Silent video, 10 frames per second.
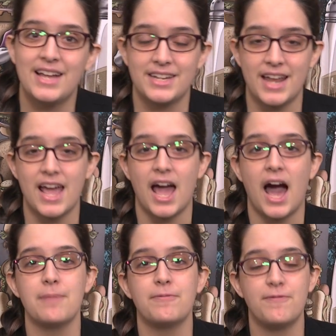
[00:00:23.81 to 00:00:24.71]
Today,
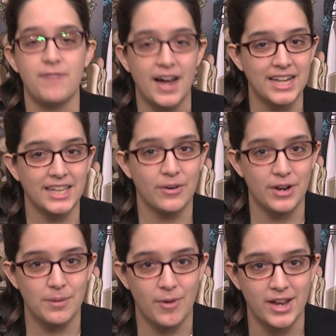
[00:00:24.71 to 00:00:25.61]
I'm finally
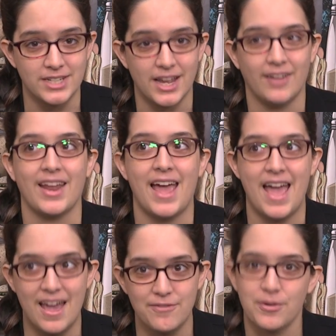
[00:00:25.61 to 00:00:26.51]
going to break down
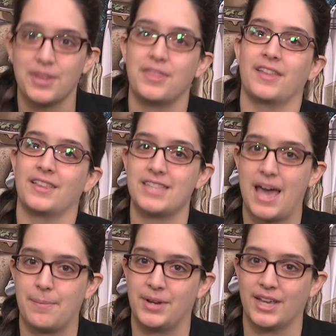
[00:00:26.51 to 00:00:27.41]
everything that's
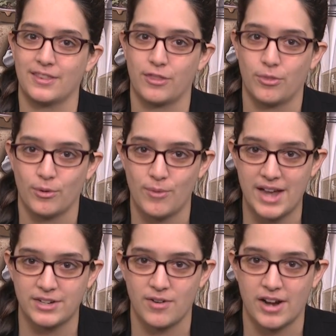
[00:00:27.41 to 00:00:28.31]
happening in the Thor
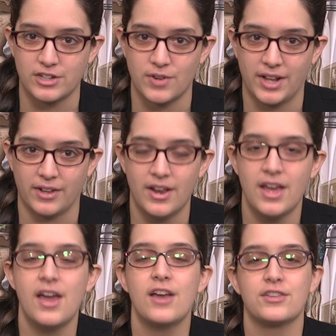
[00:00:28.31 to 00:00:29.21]
Ragnarok trailer,
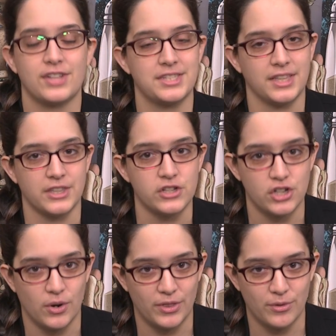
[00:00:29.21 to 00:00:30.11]
so let's get the
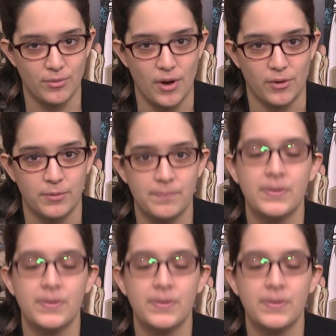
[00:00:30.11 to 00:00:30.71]
show on the road.